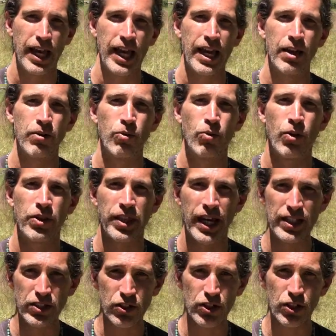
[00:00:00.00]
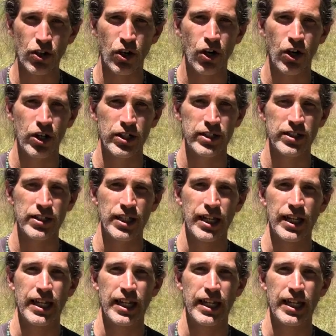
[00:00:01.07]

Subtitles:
And what that's going to cause